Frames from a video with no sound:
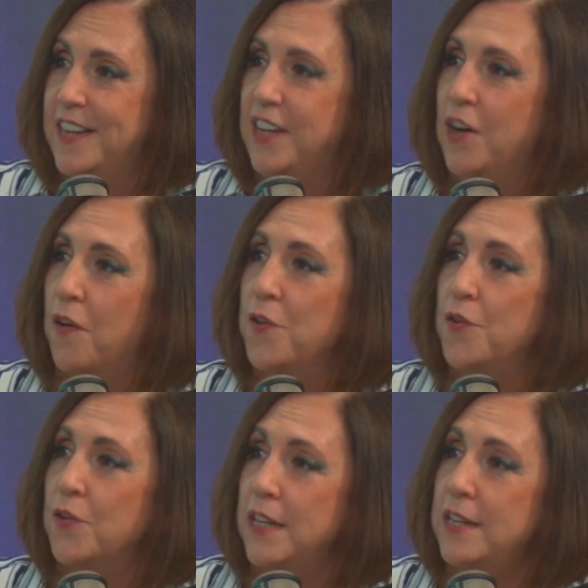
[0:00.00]

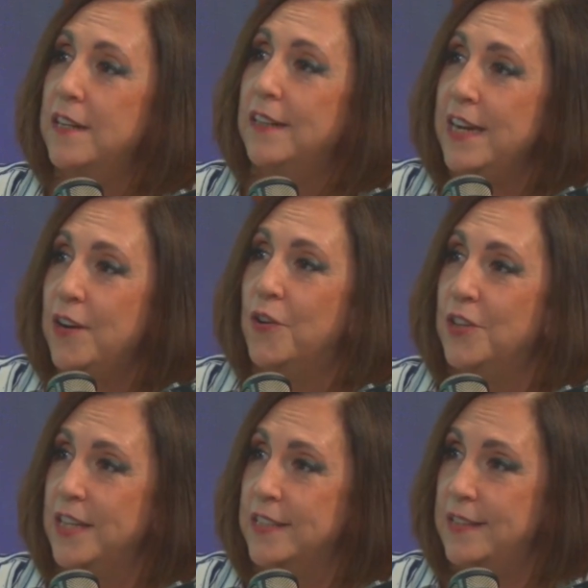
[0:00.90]
Governor Linda
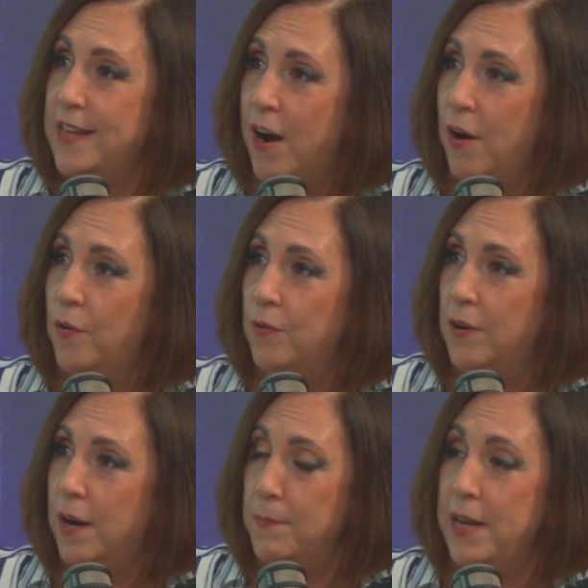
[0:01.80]
Lingle is
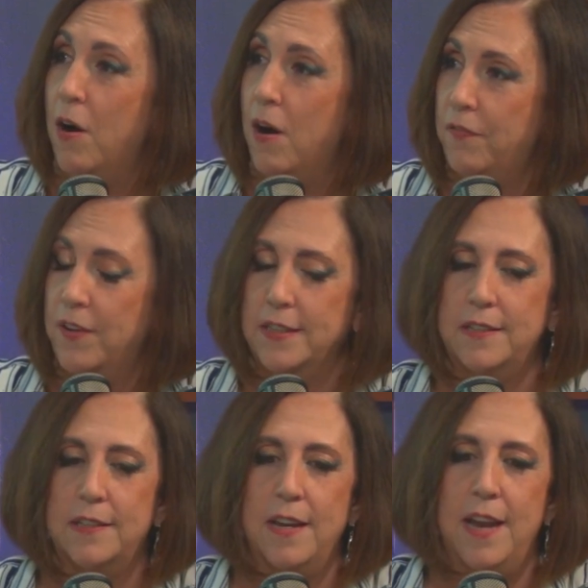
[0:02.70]
now in
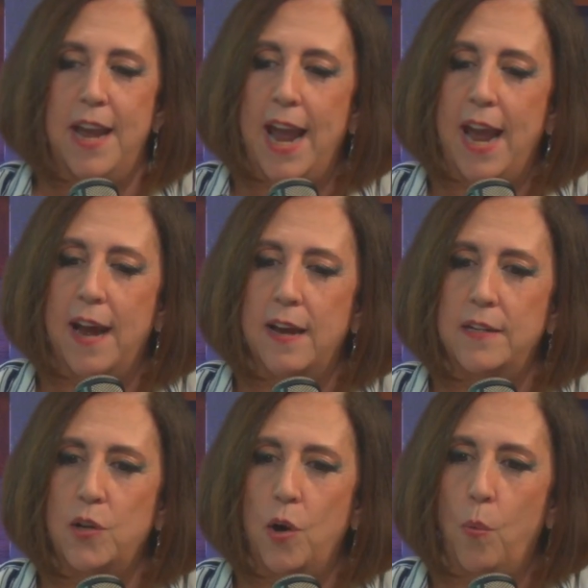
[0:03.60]
office,
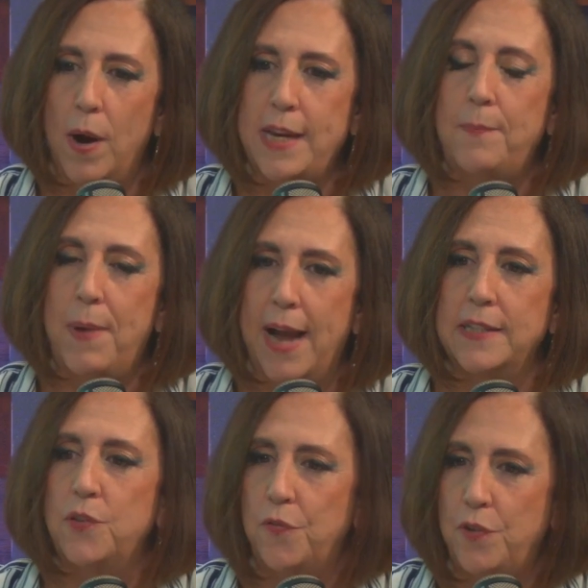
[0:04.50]
and Hawaii
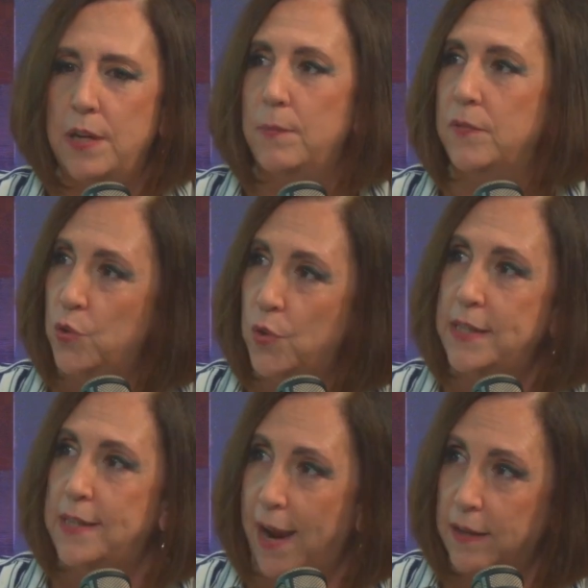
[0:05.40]
passed a Freedom of
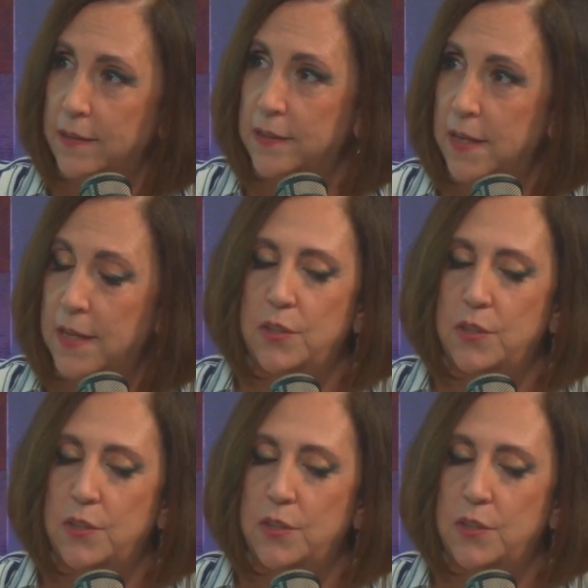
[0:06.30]
Choice Act.